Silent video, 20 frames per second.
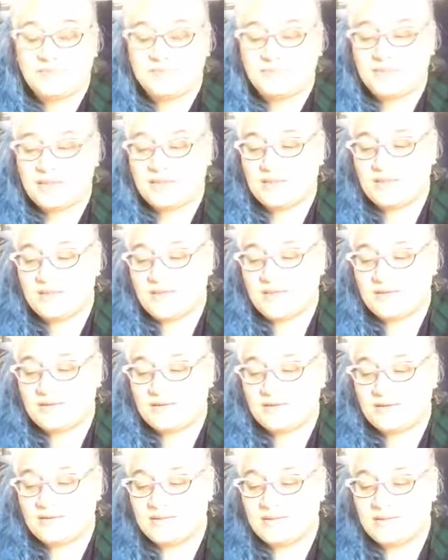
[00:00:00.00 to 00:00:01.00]

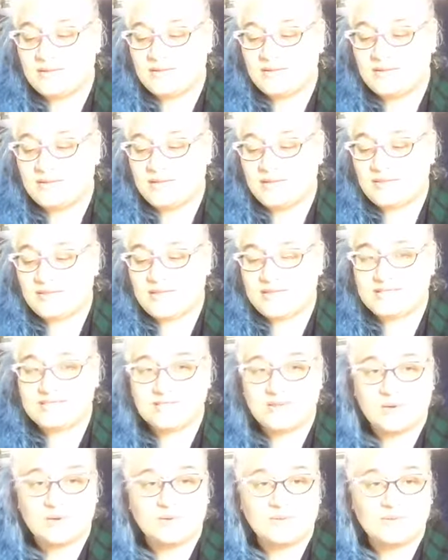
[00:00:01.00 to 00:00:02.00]
that's
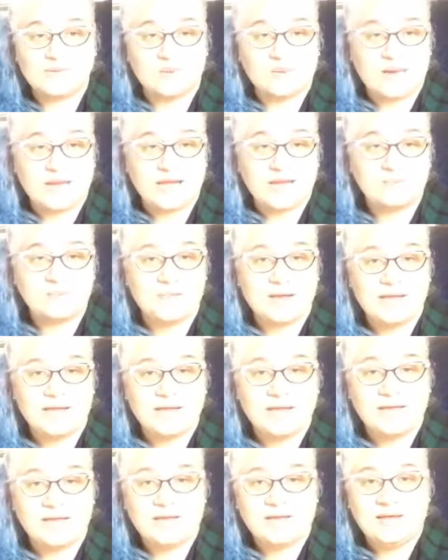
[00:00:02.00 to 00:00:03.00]
the only way, but
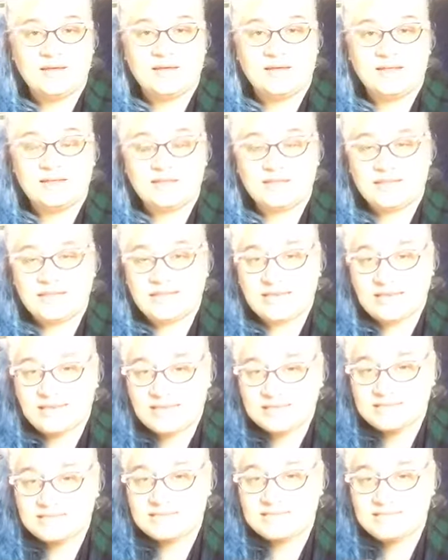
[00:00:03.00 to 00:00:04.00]
it
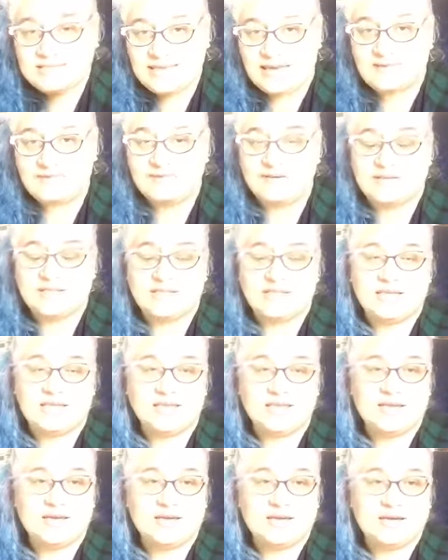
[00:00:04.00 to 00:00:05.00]
is
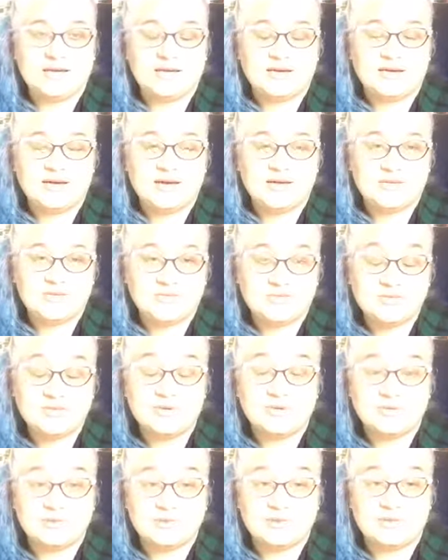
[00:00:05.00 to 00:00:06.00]
definitely
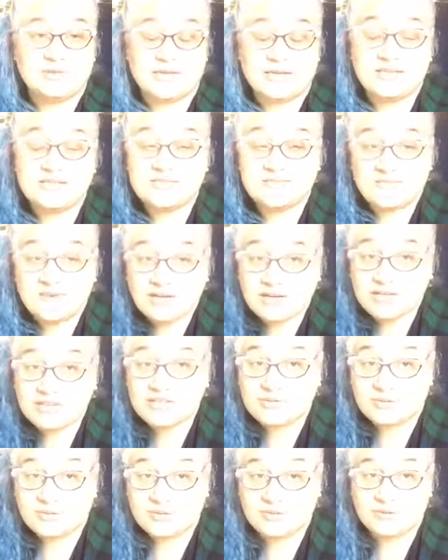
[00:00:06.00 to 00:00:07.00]
that is very
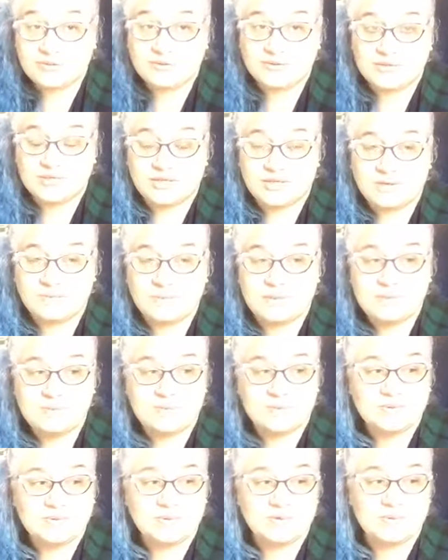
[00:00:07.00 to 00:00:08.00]
true. You know,
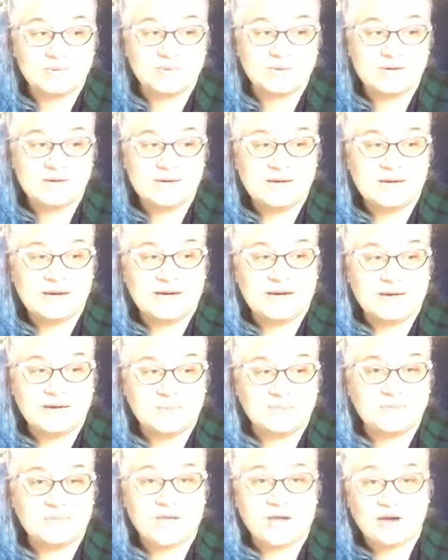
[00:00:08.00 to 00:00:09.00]
people who
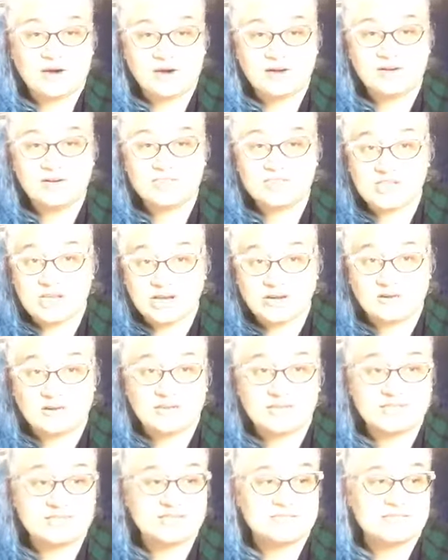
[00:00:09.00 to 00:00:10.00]
are
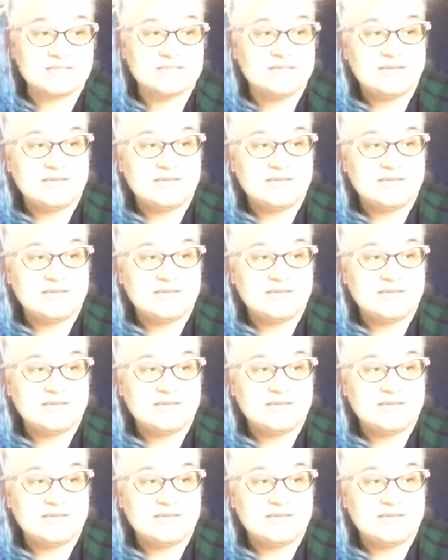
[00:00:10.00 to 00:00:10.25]
generous